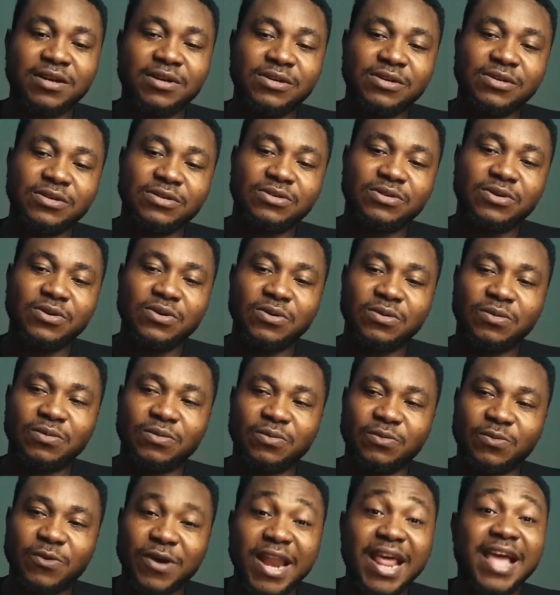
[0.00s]
So
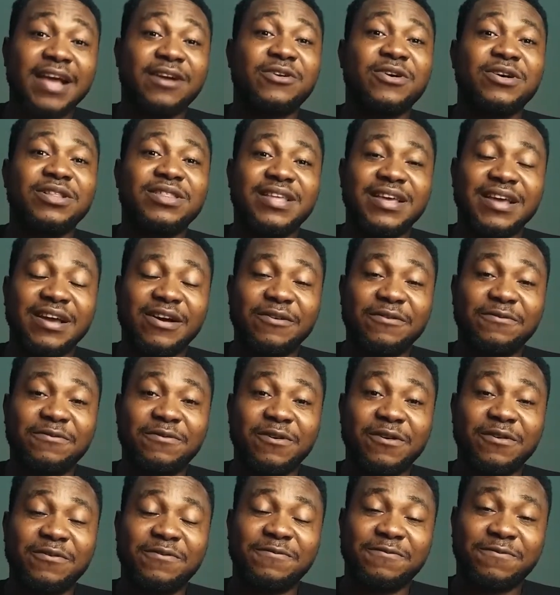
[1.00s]
when I got there,
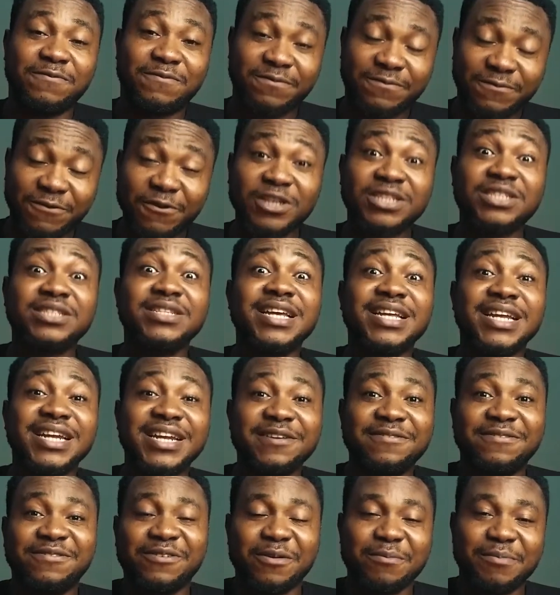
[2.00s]
fortunately
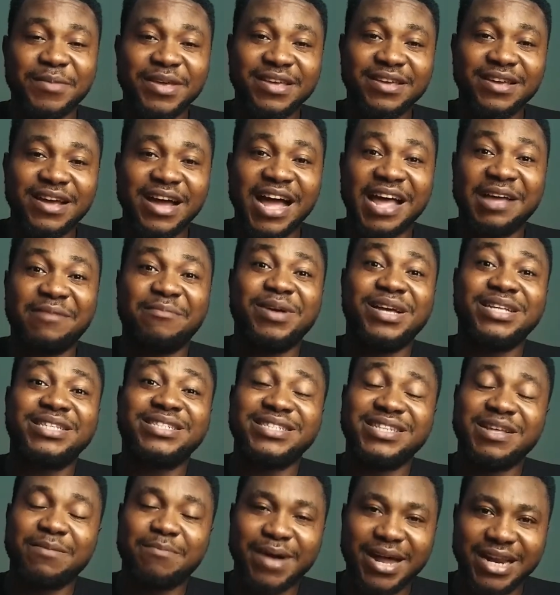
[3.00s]
for me, I met
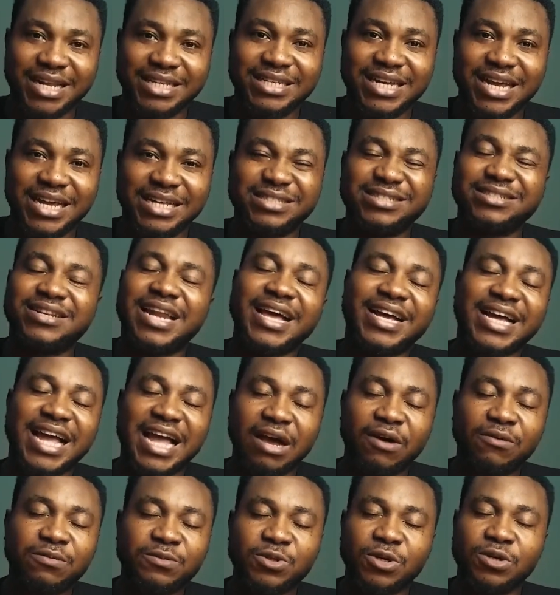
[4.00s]
the manager, I
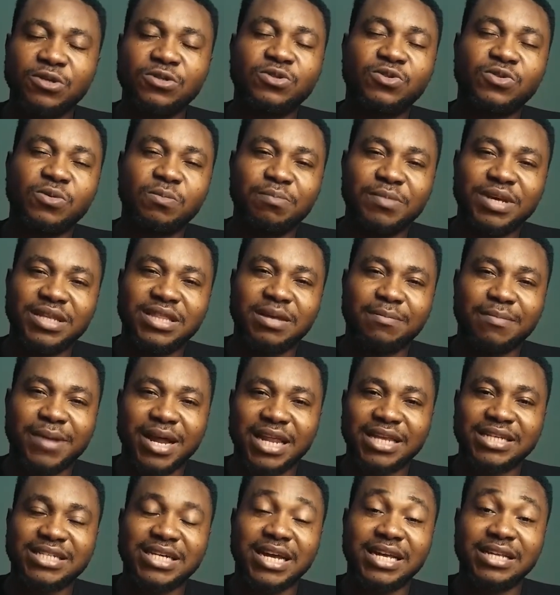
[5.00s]
optioned to meet the
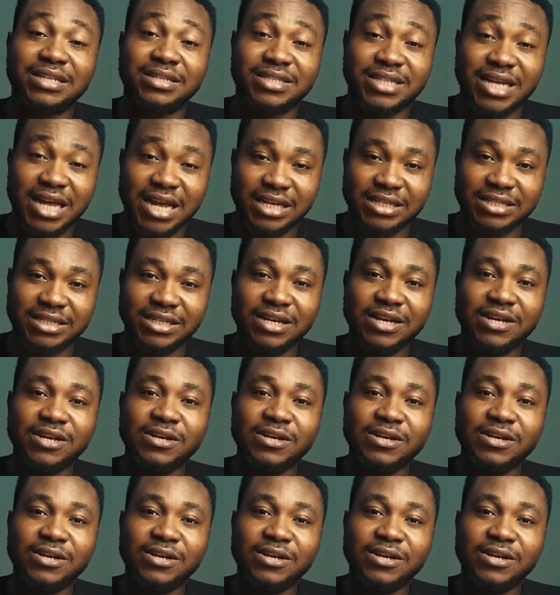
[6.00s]
manager in charge.